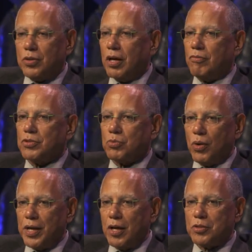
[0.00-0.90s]
covers
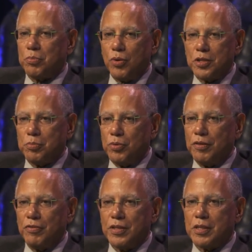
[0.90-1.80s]
White House press
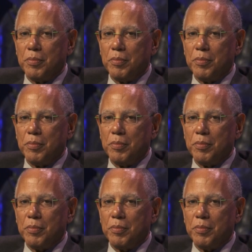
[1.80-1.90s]
briefings.